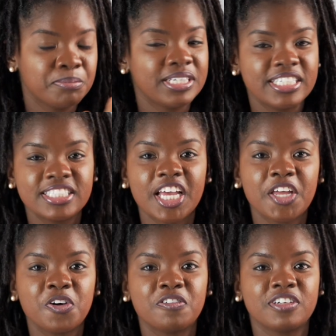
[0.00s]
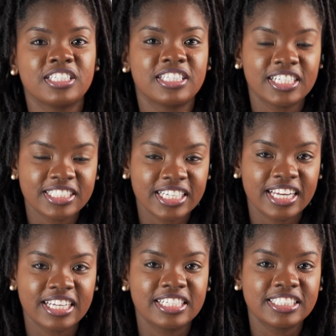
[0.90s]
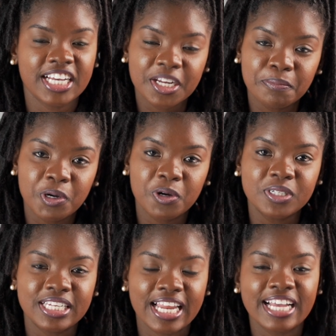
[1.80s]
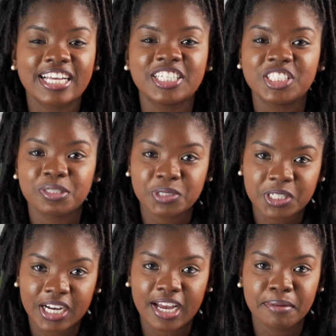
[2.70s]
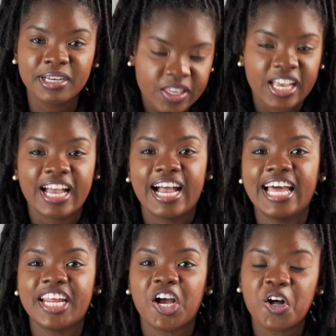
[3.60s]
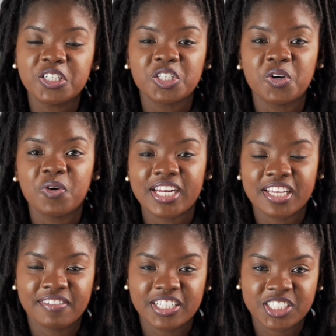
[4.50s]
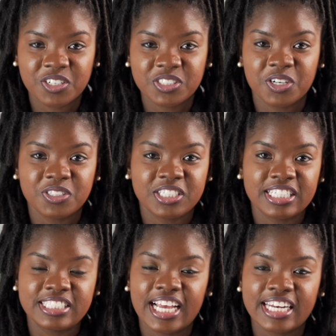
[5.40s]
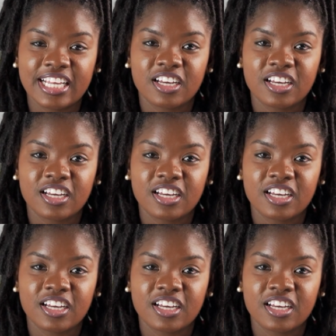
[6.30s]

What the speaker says: Please head over to their channel, check them out, like and subscribe. And I also want to give a shout out to the channel